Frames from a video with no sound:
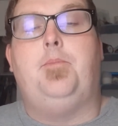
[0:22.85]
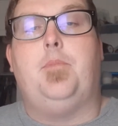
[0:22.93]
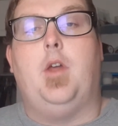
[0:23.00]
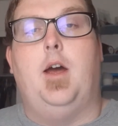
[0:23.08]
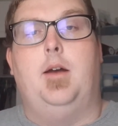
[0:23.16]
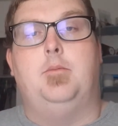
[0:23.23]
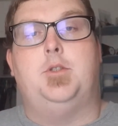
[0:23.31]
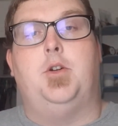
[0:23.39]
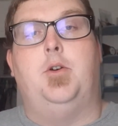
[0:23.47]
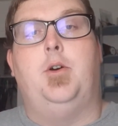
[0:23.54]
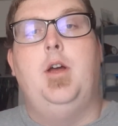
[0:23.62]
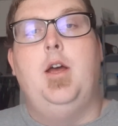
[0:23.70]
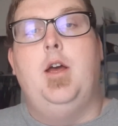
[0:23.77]
Um,
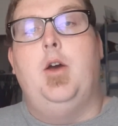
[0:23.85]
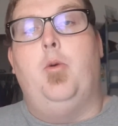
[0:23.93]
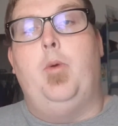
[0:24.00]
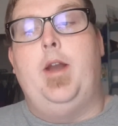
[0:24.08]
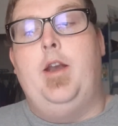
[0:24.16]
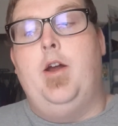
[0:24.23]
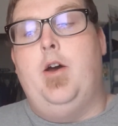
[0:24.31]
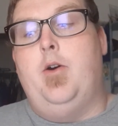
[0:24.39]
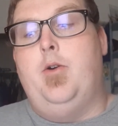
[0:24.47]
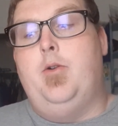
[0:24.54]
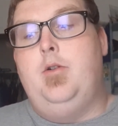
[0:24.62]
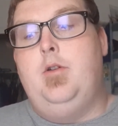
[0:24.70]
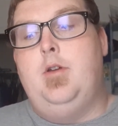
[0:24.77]
so we
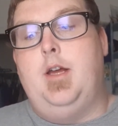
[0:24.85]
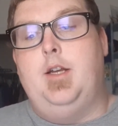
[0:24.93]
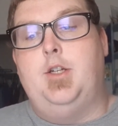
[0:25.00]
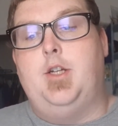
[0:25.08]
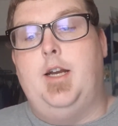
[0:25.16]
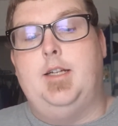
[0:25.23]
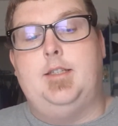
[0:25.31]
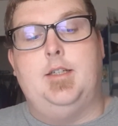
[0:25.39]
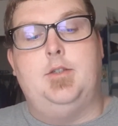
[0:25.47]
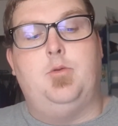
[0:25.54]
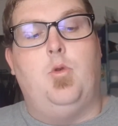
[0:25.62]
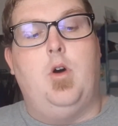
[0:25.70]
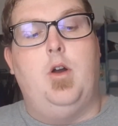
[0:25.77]
know in
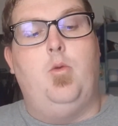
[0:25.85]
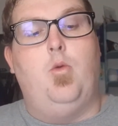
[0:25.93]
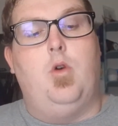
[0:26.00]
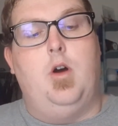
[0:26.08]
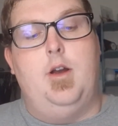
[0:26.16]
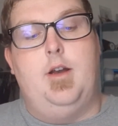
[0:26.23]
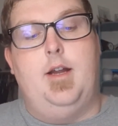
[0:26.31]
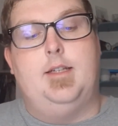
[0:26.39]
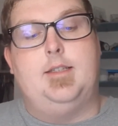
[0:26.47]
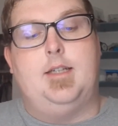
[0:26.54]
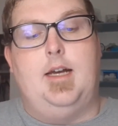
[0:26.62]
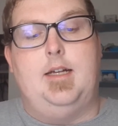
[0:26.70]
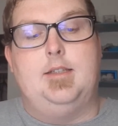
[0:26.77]
Genesis 1 1, it
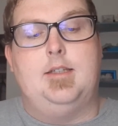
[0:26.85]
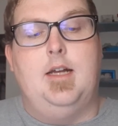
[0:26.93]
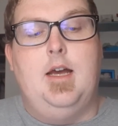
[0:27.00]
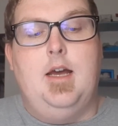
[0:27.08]
says,